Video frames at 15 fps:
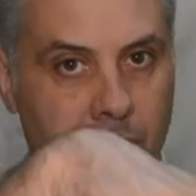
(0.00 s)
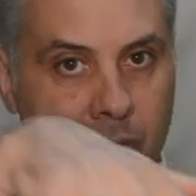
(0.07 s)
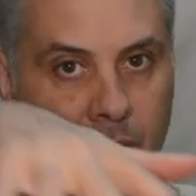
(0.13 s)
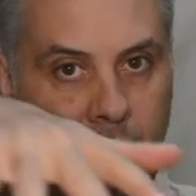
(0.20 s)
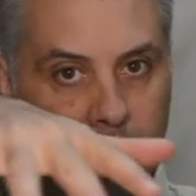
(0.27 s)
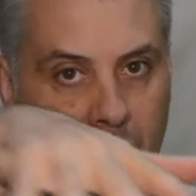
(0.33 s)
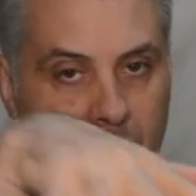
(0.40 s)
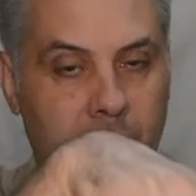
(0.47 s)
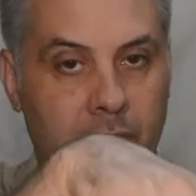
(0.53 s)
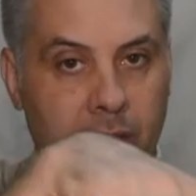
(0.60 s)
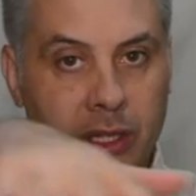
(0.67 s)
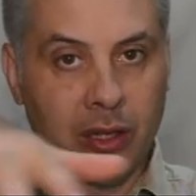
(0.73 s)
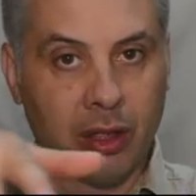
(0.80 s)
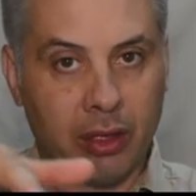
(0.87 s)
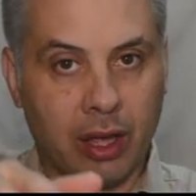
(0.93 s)
a single
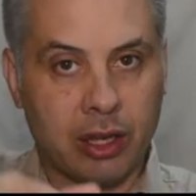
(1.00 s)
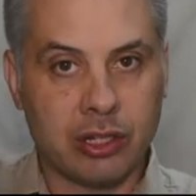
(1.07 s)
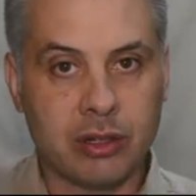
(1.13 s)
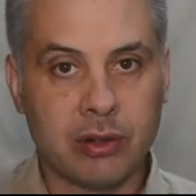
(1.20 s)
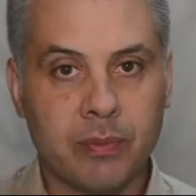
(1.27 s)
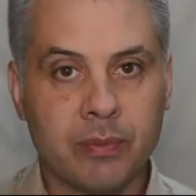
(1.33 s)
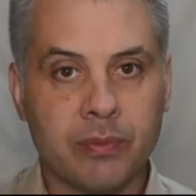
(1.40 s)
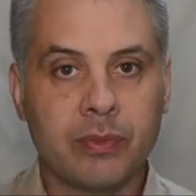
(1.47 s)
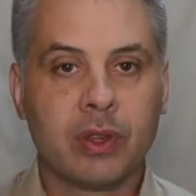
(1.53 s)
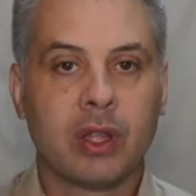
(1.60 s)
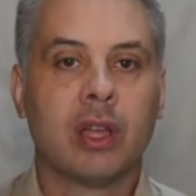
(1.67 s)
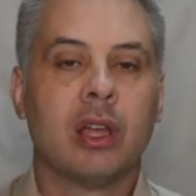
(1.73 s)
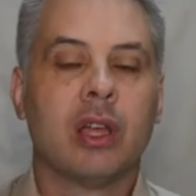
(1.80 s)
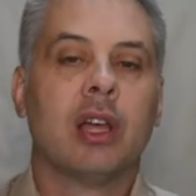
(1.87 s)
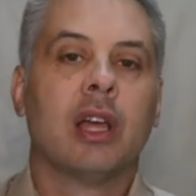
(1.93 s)
intersection,
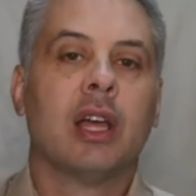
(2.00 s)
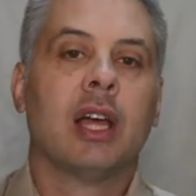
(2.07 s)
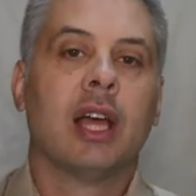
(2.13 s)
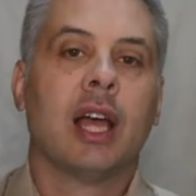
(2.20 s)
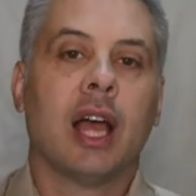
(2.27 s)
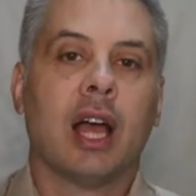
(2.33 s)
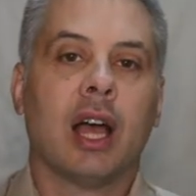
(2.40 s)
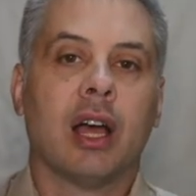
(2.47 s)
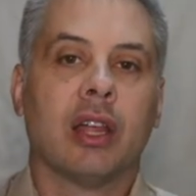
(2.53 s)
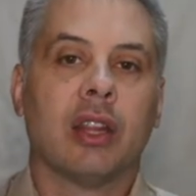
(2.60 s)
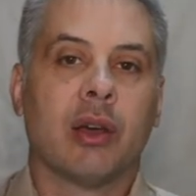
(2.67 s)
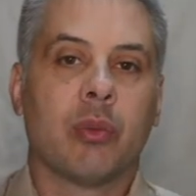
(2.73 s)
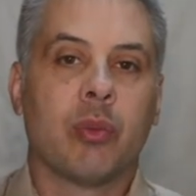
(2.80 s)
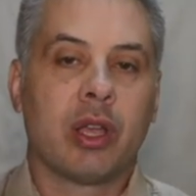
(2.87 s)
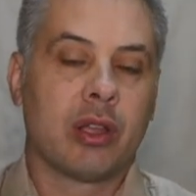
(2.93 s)

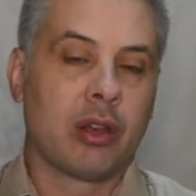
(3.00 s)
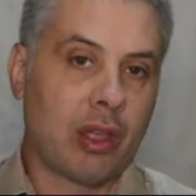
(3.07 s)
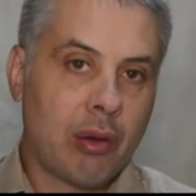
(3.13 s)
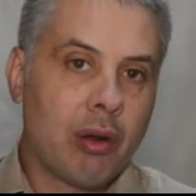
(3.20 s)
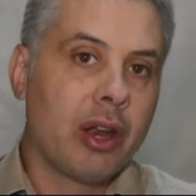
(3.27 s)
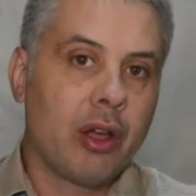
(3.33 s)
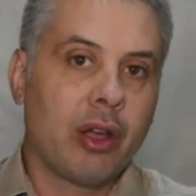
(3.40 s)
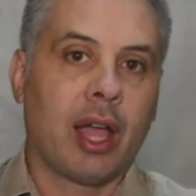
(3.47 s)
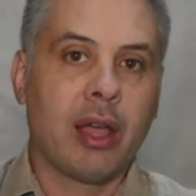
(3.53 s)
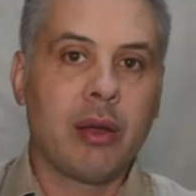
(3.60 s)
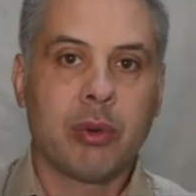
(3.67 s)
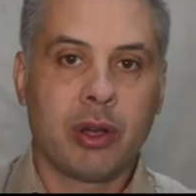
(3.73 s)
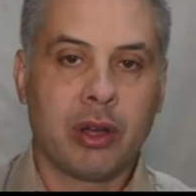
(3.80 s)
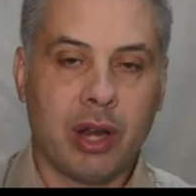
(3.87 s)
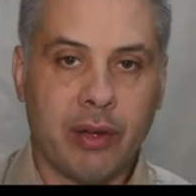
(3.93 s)
that we can say, right, okay,
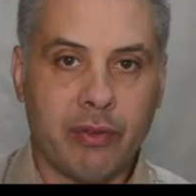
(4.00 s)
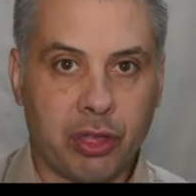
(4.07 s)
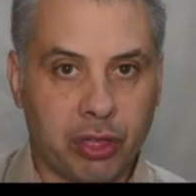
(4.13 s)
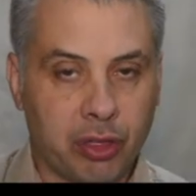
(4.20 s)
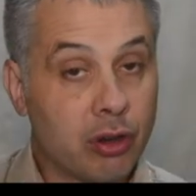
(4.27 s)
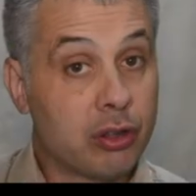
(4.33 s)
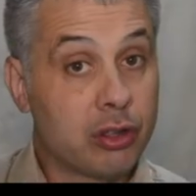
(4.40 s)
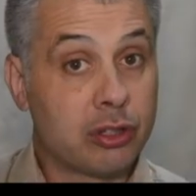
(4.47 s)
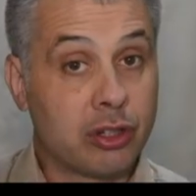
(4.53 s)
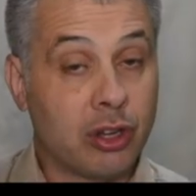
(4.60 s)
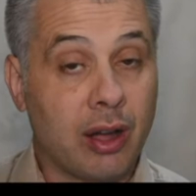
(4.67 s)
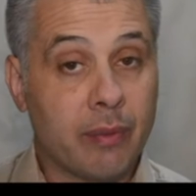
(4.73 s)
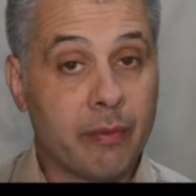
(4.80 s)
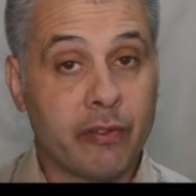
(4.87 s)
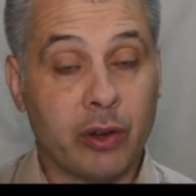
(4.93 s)
we're going to have a third of the
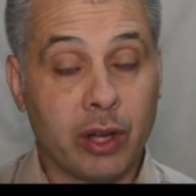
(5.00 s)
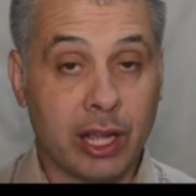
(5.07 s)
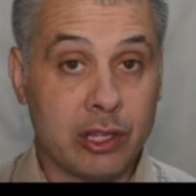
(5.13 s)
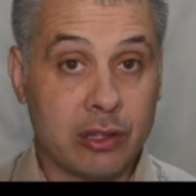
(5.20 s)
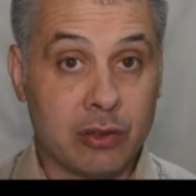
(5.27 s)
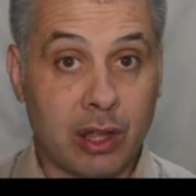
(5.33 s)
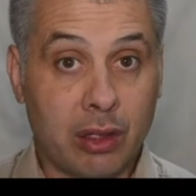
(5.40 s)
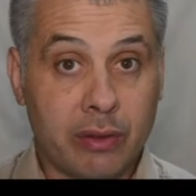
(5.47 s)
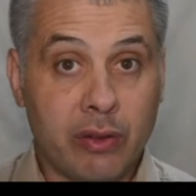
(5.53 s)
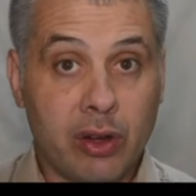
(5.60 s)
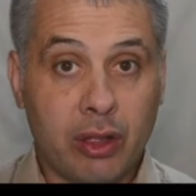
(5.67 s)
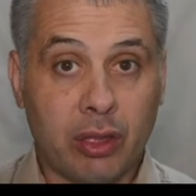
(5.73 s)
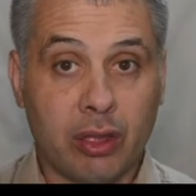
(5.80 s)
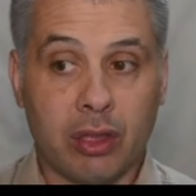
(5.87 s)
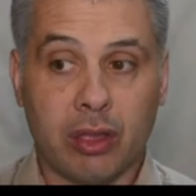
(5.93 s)
time for each of these
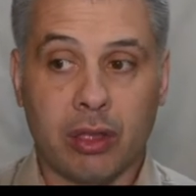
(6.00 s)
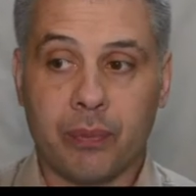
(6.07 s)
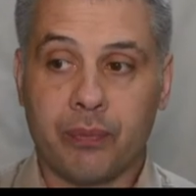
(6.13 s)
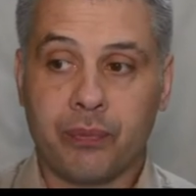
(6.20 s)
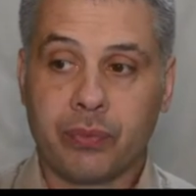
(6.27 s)
devices.